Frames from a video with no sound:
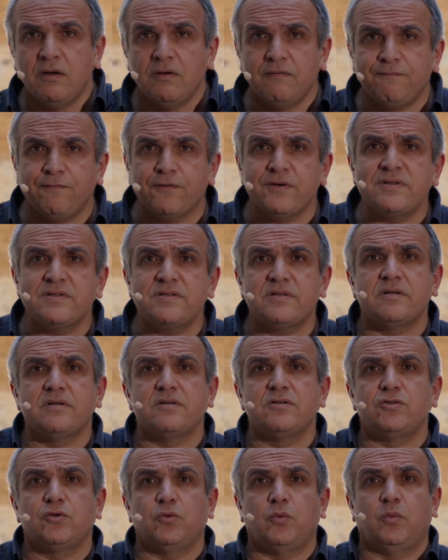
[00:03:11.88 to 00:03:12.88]
For
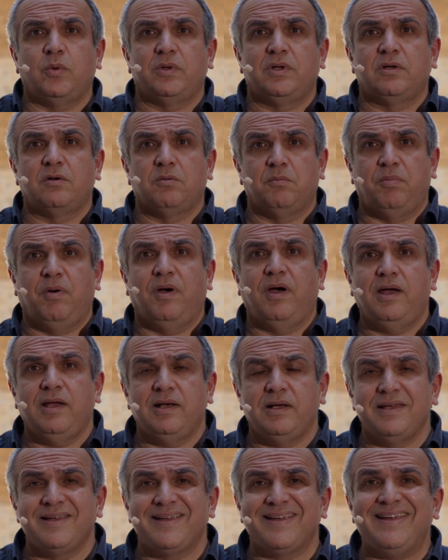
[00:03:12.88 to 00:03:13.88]
instance, when
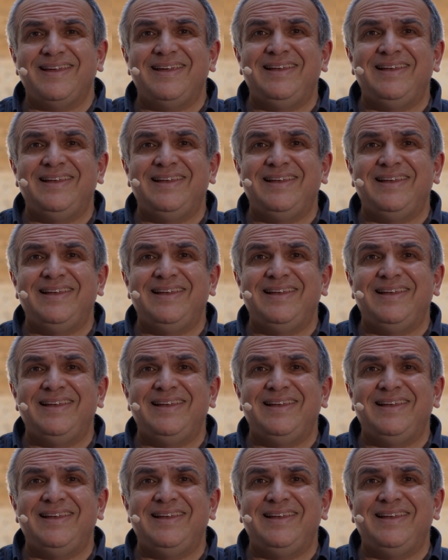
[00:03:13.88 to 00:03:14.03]
compiling,